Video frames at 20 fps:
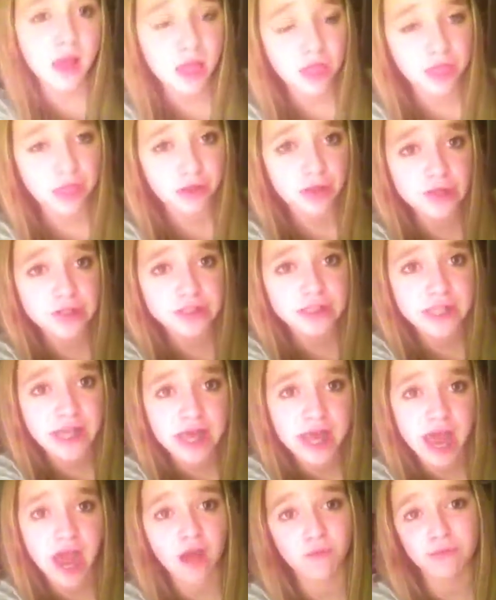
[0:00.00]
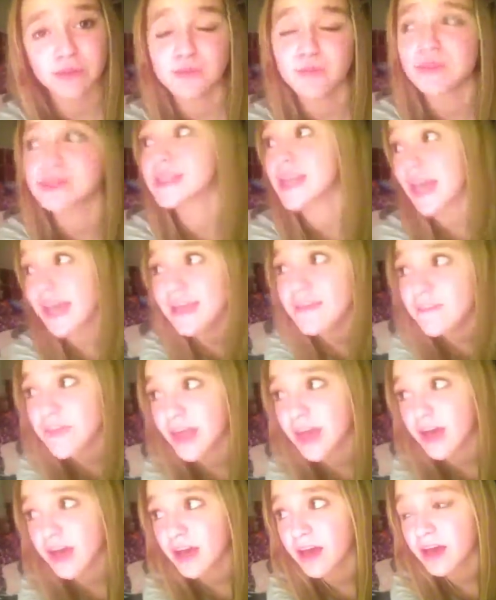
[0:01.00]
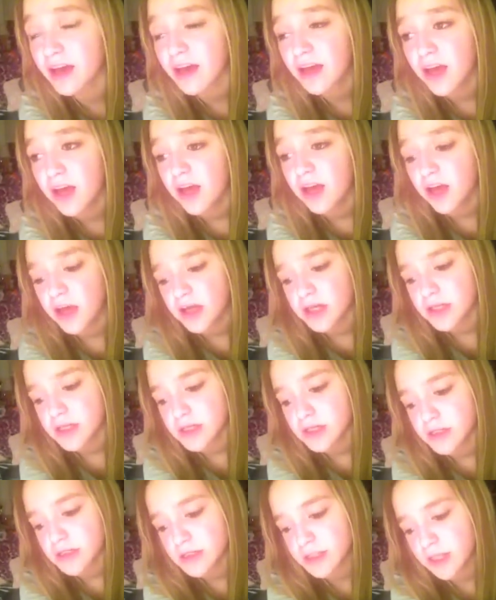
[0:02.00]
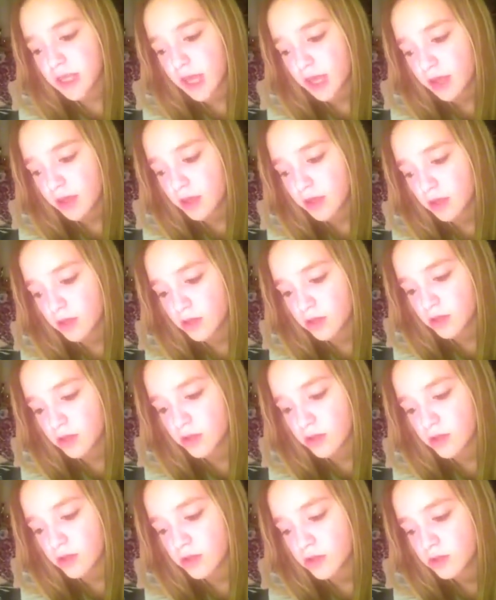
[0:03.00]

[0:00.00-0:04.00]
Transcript: Thursday, I was with Tavia until